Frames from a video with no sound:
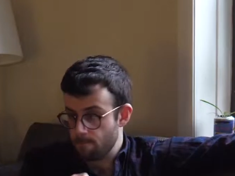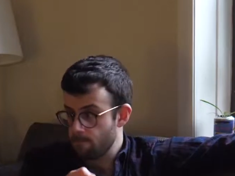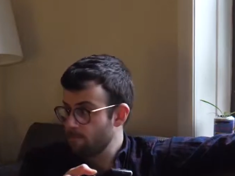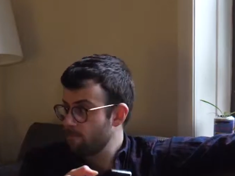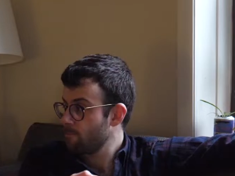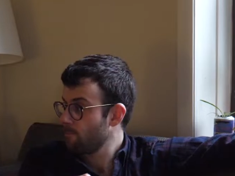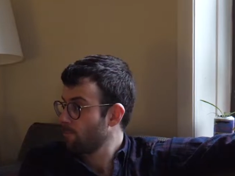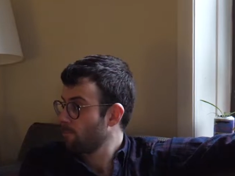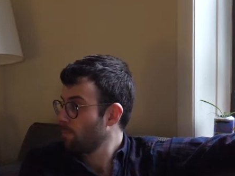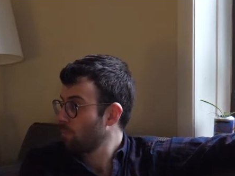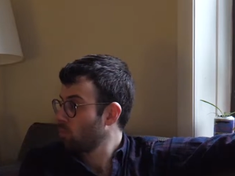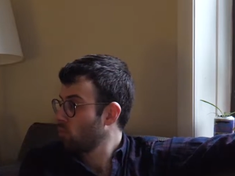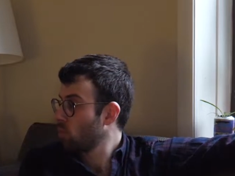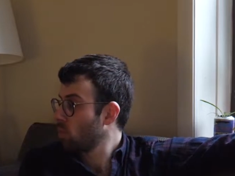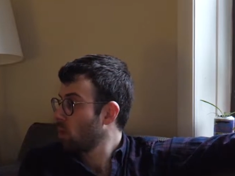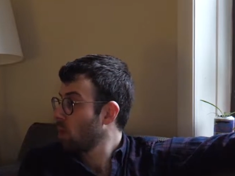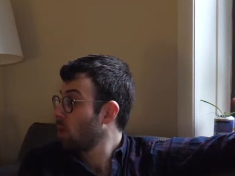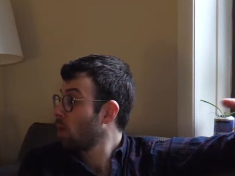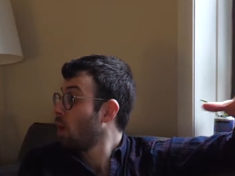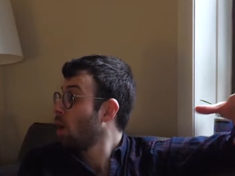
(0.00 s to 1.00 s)
it every
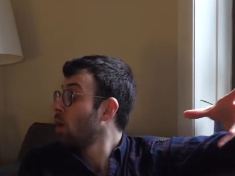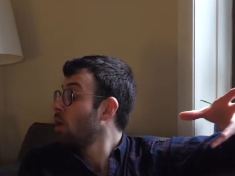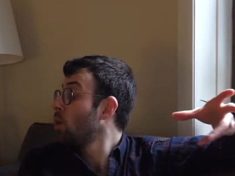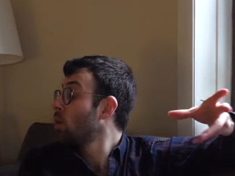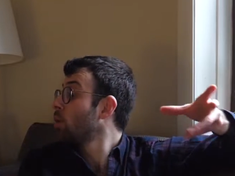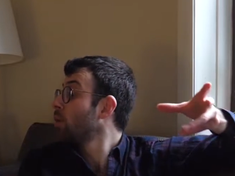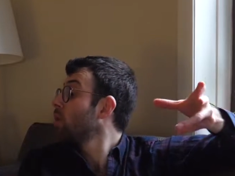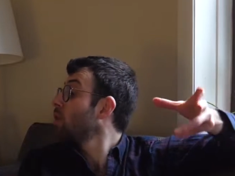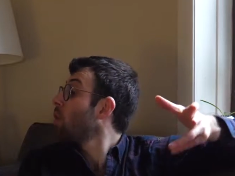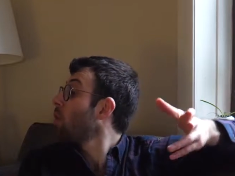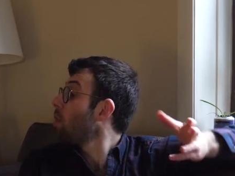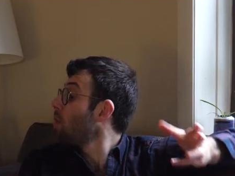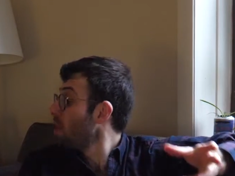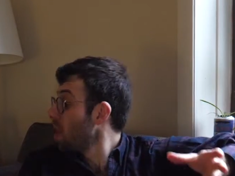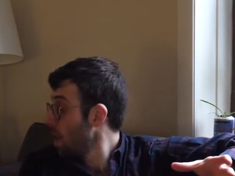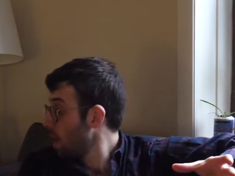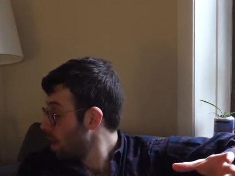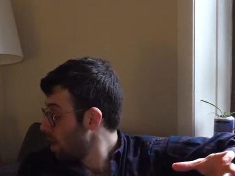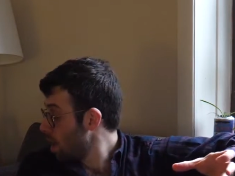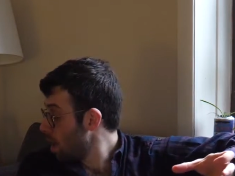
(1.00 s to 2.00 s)
other minute to
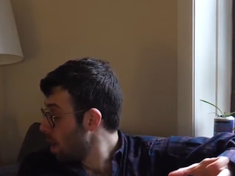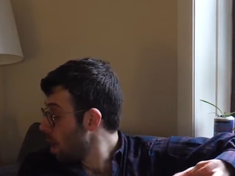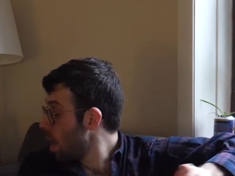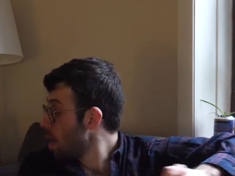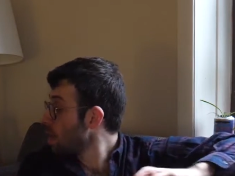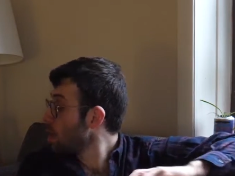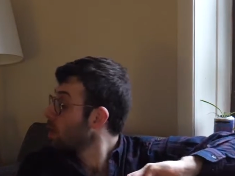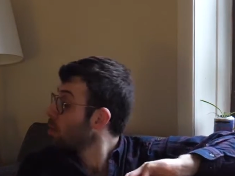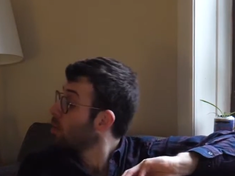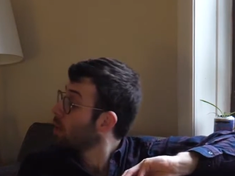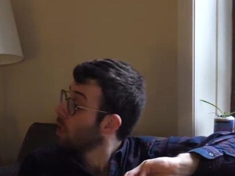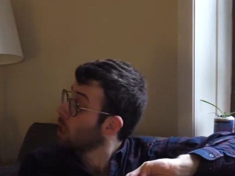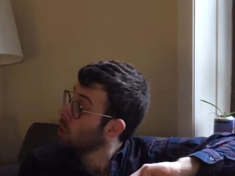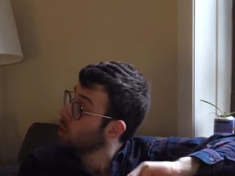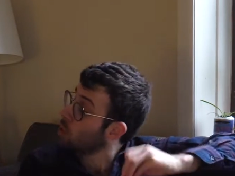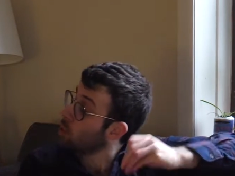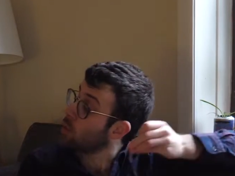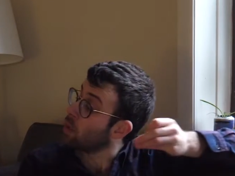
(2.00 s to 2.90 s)
explain things to them.